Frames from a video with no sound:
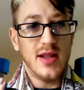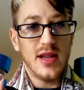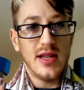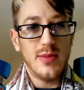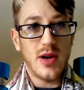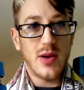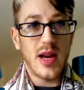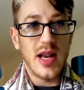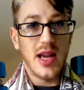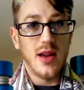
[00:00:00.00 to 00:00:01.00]
this, but I'll
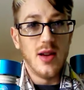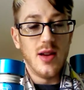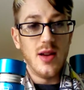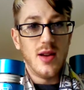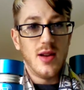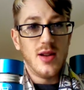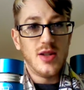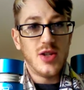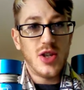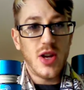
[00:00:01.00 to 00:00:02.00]
quickly
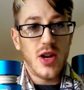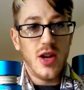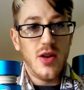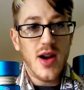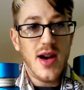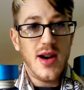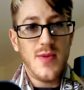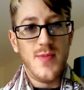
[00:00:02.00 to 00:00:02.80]
show you how.